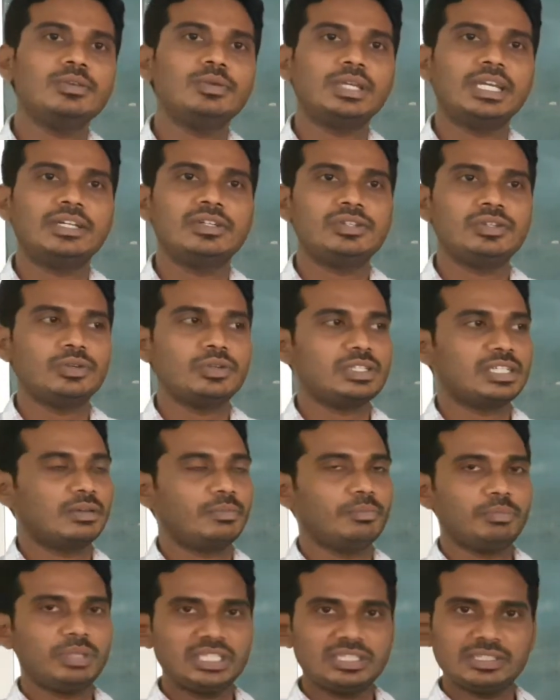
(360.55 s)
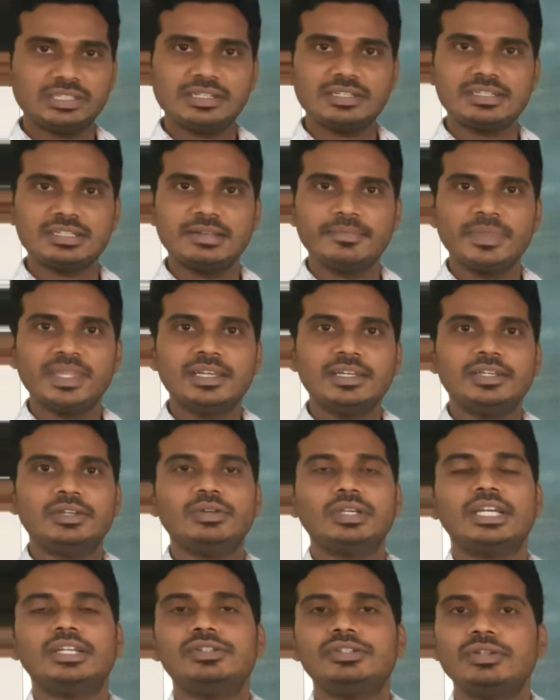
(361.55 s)
you can show some pictures, you
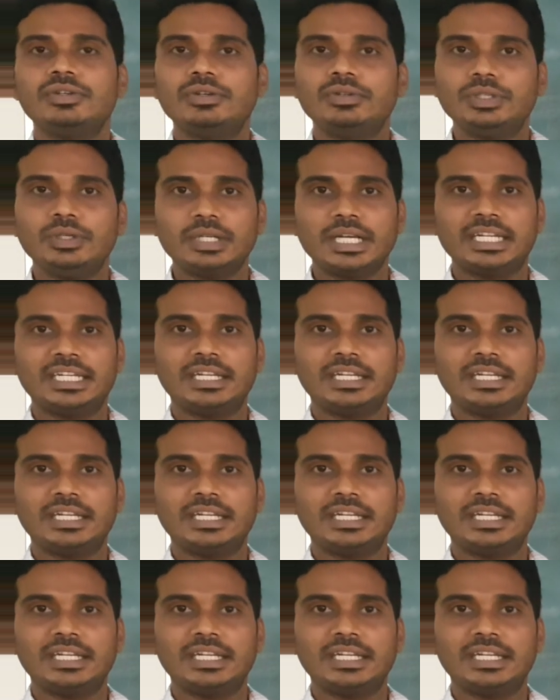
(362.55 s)
can